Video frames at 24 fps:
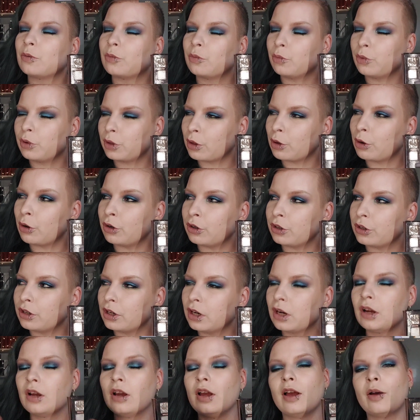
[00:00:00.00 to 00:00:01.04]
with her,
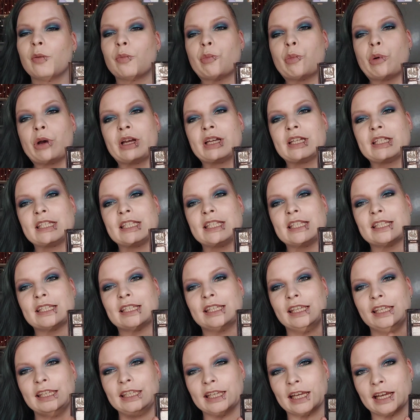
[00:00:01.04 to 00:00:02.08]
but
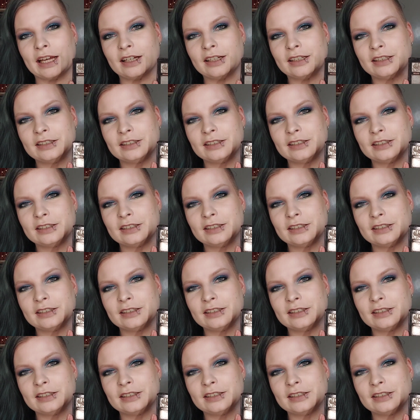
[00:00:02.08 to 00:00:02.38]
yeah,